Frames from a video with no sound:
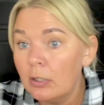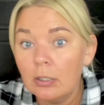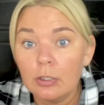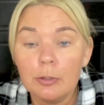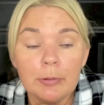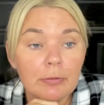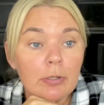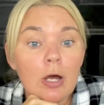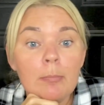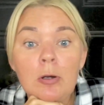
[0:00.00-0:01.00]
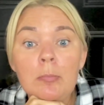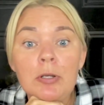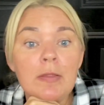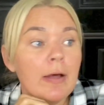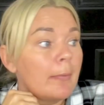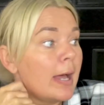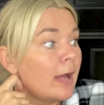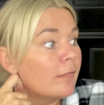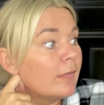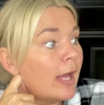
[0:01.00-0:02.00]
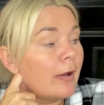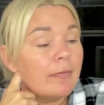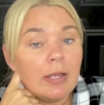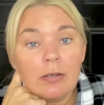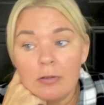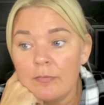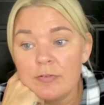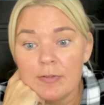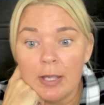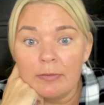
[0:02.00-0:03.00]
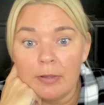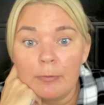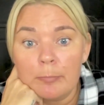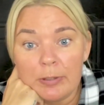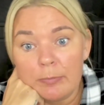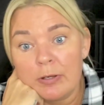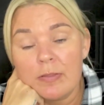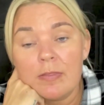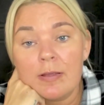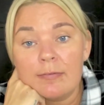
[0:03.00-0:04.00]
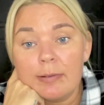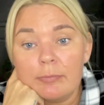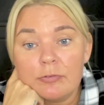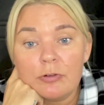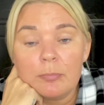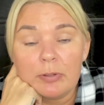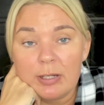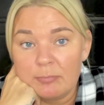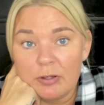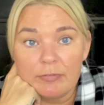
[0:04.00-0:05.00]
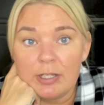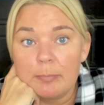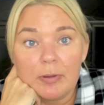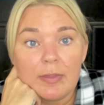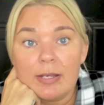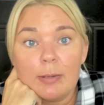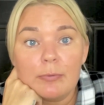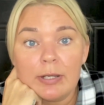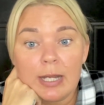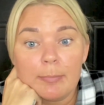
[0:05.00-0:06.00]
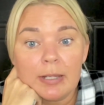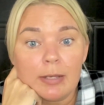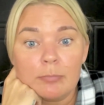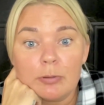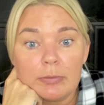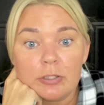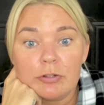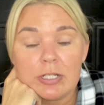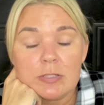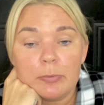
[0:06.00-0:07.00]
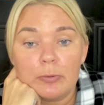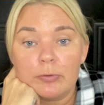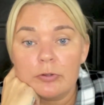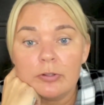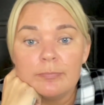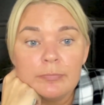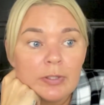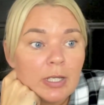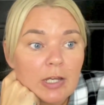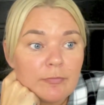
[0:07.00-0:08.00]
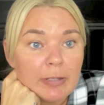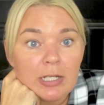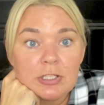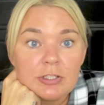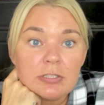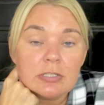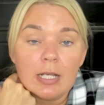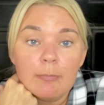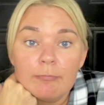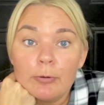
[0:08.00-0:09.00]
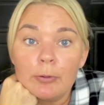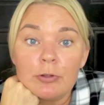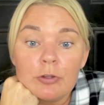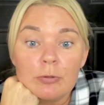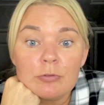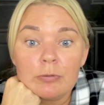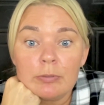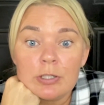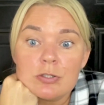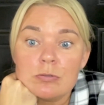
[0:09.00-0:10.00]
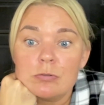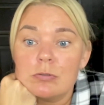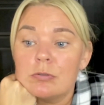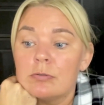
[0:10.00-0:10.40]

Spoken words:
coming to a lot more money that we have now, then obviously that would be one of the things I would do, but I'm not really bothered. I'm quite happy getting public transport. I've managed till I'm 42 doing it, so...